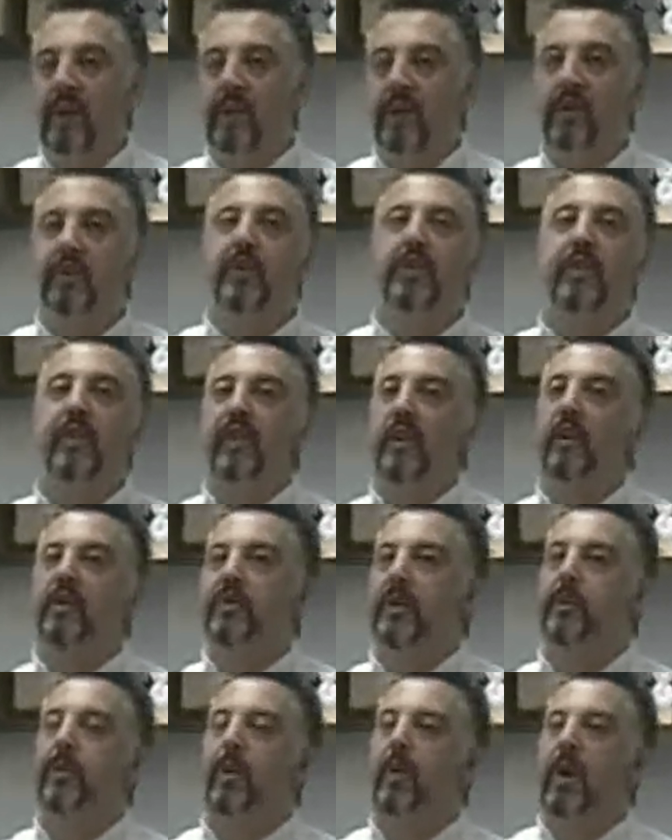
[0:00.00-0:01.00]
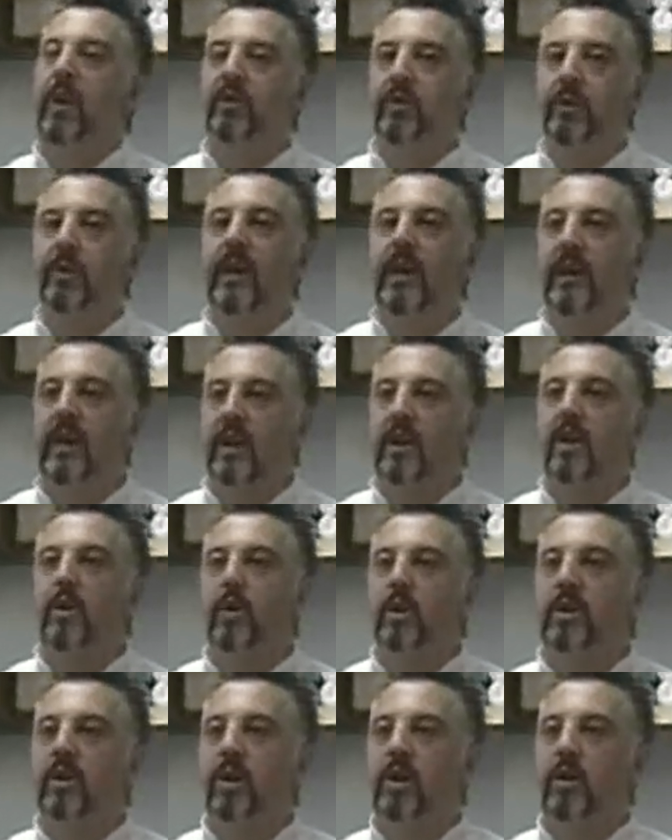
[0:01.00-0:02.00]
This is a very simple recipe that you
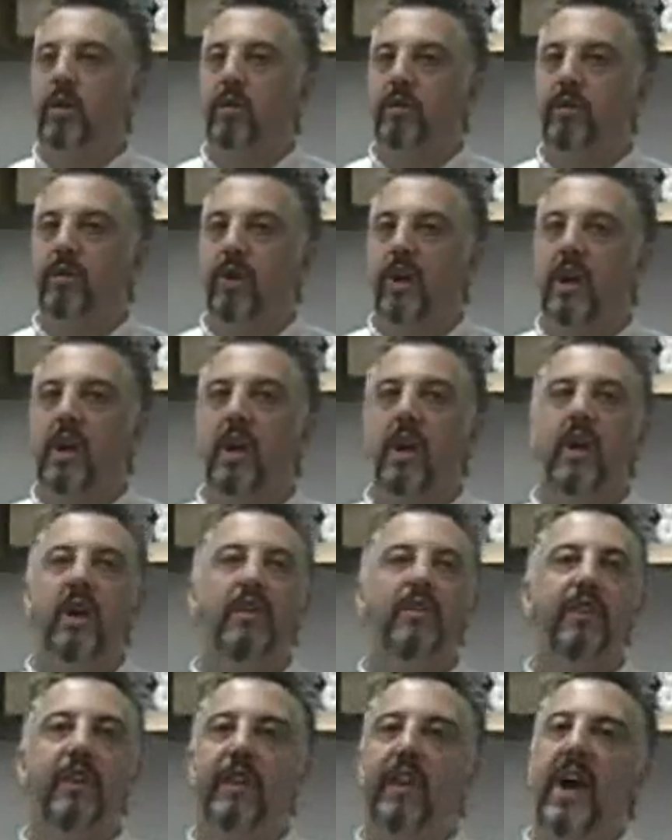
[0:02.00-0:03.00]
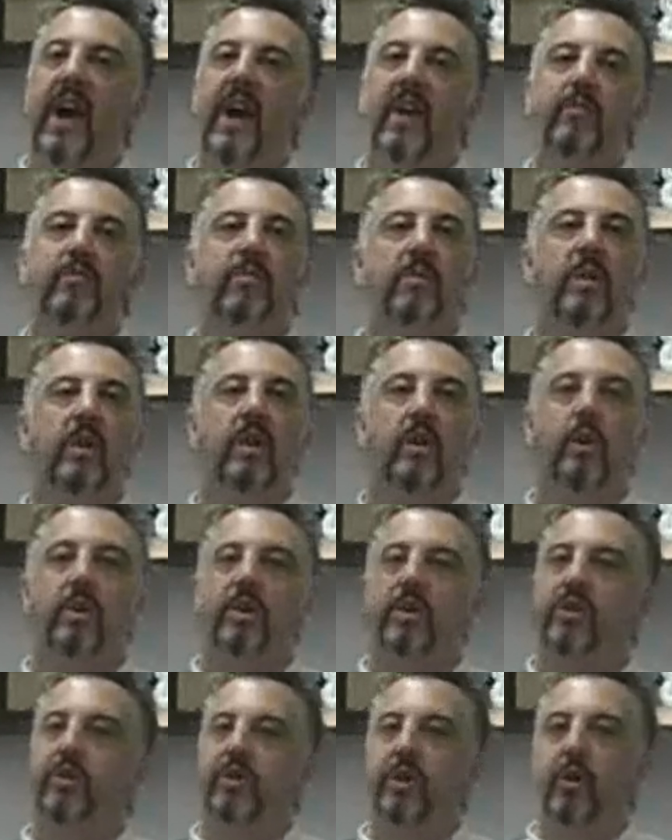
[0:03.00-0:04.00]
would use. For that, you would
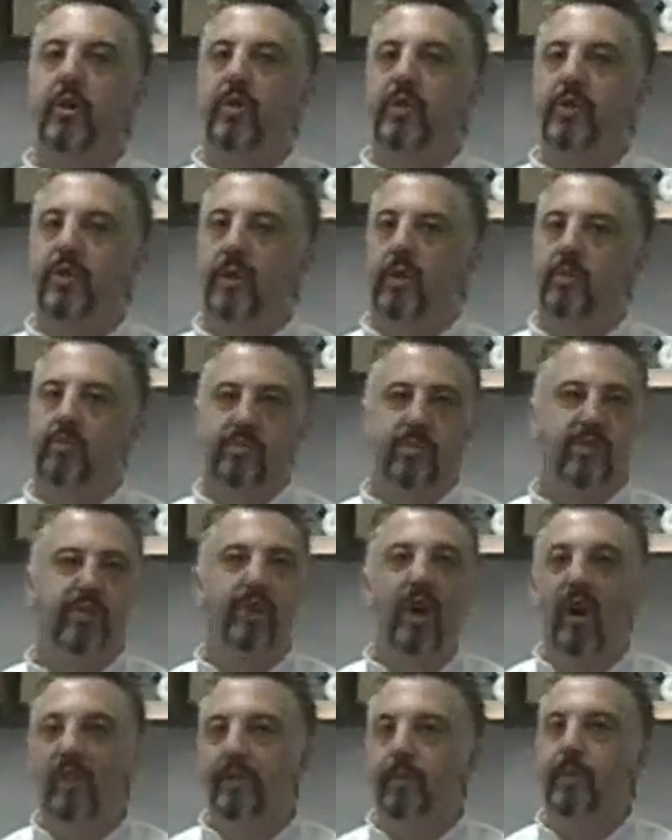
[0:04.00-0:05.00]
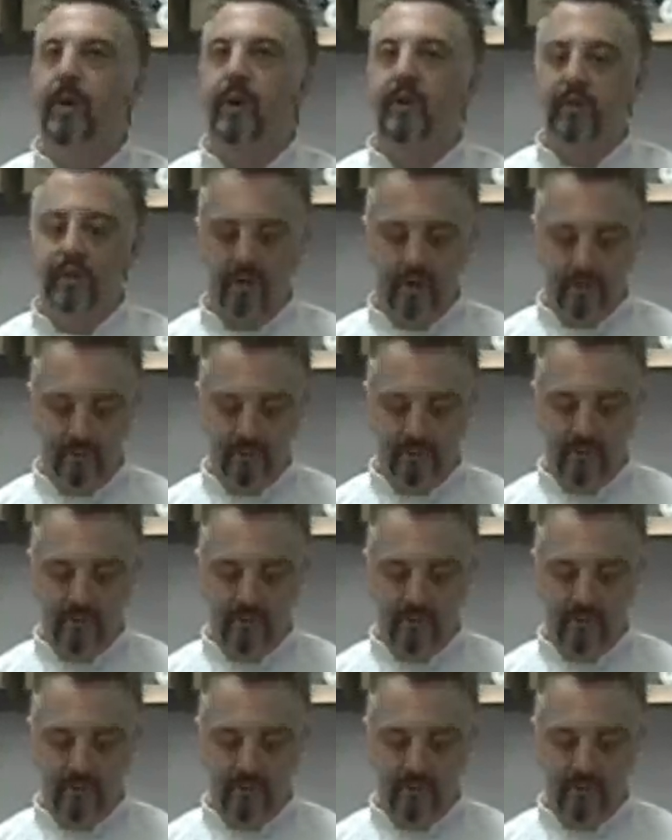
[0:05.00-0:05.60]
just use soft butter.